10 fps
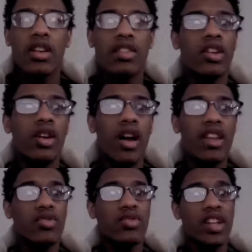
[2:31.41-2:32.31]
Though,
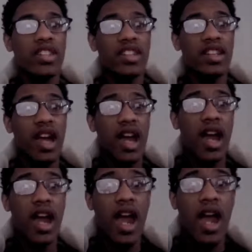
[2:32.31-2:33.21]
I do like the
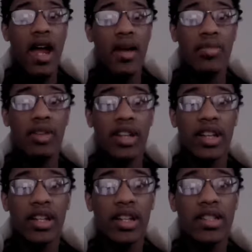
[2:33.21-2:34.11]

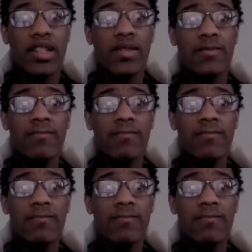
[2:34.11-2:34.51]
planet